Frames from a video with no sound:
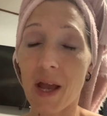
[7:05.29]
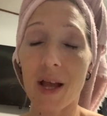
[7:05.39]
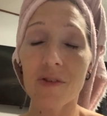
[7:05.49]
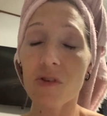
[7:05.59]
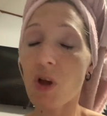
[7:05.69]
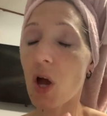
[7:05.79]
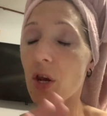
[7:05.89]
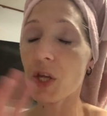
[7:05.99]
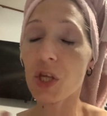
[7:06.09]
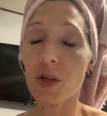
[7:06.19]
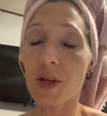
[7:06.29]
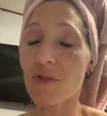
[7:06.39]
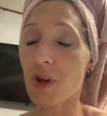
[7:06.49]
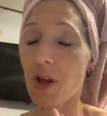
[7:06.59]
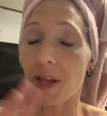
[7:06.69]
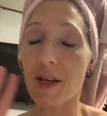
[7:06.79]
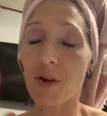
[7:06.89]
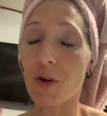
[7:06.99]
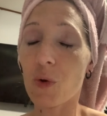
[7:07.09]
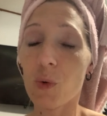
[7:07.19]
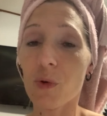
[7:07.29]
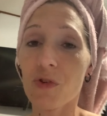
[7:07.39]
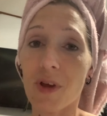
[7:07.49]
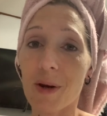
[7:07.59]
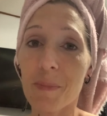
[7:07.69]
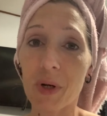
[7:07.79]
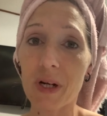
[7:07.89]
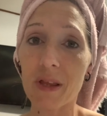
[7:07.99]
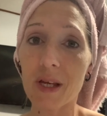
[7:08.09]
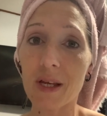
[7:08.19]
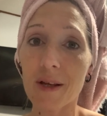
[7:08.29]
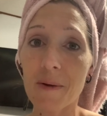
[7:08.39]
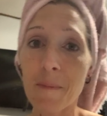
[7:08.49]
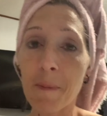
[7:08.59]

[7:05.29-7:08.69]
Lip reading: It's not like a cool setup or anything.